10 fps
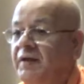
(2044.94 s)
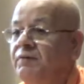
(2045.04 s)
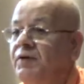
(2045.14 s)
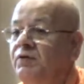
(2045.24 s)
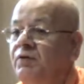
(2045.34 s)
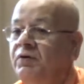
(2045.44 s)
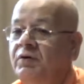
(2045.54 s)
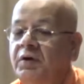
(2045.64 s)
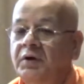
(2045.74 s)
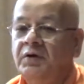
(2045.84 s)
As we
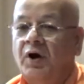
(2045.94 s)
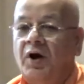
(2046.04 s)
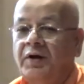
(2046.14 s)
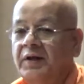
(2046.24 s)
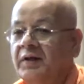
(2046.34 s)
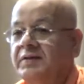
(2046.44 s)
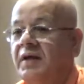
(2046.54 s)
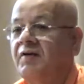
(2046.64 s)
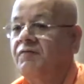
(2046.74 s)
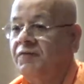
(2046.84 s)
know, God
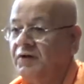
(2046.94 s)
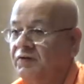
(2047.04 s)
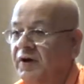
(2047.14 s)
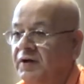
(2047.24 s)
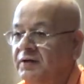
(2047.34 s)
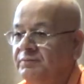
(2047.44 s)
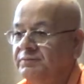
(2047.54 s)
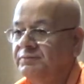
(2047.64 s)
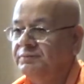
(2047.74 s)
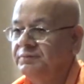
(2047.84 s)
is everywhere.
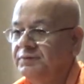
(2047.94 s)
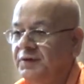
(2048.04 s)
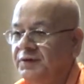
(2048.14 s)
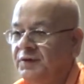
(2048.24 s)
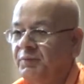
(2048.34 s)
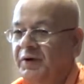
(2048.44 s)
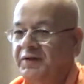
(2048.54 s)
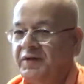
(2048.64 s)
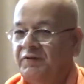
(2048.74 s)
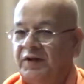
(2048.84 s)
Somebody
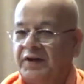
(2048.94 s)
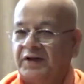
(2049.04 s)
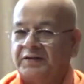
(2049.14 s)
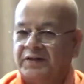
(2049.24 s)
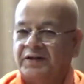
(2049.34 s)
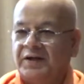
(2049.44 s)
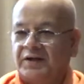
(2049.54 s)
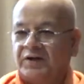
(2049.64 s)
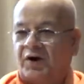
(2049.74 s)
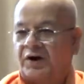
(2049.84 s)
said very nicely,
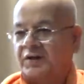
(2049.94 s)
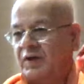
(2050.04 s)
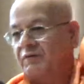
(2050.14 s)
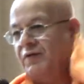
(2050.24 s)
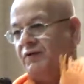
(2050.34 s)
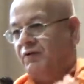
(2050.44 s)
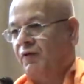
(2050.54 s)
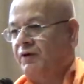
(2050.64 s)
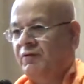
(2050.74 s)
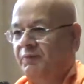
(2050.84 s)
God is everywhere.
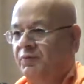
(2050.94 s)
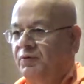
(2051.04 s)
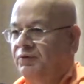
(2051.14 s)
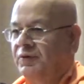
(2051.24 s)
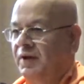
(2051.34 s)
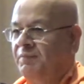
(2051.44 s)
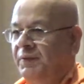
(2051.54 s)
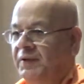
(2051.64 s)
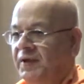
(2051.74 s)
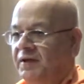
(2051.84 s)
Why you have to go to
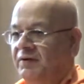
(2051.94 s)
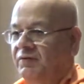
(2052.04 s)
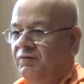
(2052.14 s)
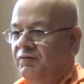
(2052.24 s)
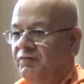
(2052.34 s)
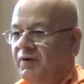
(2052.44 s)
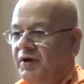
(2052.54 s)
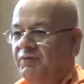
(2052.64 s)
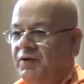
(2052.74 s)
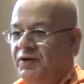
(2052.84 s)
temple then?
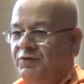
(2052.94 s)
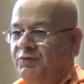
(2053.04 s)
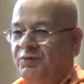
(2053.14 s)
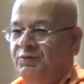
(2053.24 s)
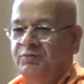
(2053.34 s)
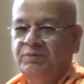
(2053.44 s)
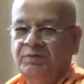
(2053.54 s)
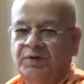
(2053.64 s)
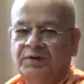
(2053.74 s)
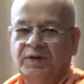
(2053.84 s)
Why we need to go
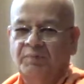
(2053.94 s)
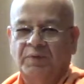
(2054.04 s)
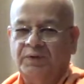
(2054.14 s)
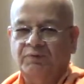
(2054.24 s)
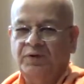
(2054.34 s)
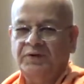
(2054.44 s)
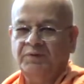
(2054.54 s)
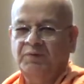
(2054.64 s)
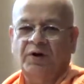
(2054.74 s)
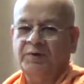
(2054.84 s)
to temple to
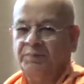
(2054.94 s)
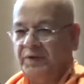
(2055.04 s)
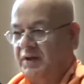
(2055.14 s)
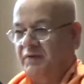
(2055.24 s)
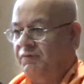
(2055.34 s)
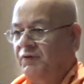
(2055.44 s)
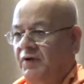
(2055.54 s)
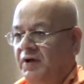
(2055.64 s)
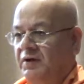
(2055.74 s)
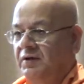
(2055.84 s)
worship? God is present
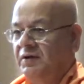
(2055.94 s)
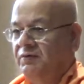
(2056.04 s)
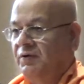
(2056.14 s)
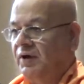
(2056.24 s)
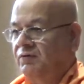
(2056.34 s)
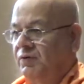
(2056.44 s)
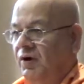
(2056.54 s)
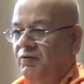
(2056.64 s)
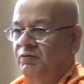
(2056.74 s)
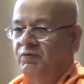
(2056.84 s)
everywhere. We can do in
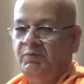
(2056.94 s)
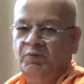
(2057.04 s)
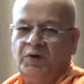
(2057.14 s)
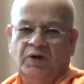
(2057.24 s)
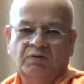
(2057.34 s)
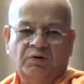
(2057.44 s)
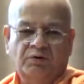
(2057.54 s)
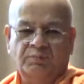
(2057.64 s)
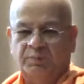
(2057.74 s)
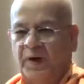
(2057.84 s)
our home, we can do on
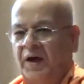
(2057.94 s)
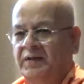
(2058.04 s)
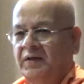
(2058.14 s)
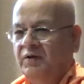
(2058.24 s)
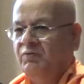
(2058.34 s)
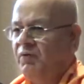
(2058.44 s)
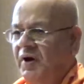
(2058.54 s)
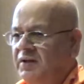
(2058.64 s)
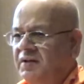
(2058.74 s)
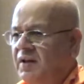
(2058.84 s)
the path.
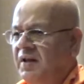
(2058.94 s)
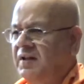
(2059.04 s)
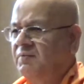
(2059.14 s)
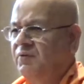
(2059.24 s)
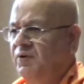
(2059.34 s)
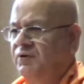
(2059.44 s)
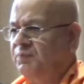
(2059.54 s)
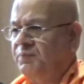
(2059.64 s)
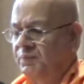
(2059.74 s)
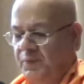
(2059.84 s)
Why is the need of going
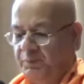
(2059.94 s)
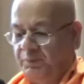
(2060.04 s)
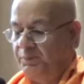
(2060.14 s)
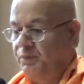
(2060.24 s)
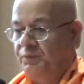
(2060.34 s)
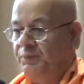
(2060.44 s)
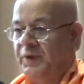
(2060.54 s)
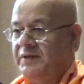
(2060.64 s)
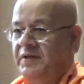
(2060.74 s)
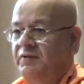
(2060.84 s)
to
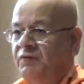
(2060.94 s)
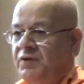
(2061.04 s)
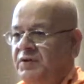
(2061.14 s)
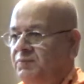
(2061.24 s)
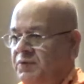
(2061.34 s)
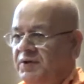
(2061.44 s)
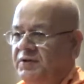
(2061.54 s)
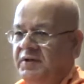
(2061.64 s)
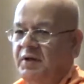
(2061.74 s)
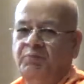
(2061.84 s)
places of worship,
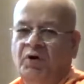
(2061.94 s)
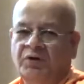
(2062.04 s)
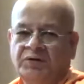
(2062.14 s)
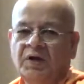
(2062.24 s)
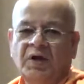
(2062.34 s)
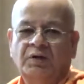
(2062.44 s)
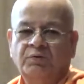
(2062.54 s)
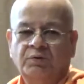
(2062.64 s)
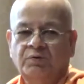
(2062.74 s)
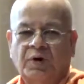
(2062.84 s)
churches and mosques and
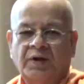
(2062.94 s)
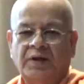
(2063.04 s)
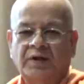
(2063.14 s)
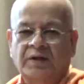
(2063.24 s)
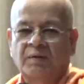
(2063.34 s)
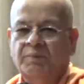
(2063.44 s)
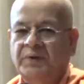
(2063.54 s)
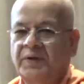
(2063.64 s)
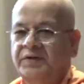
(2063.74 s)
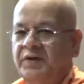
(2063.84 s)
gurudwaras and
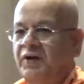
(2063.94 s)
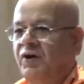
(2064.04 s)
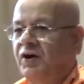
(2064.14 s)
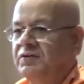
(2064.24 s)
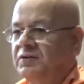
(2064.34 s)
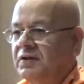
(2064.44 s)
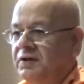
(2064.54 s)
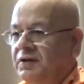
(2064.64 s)
temples and synagogues?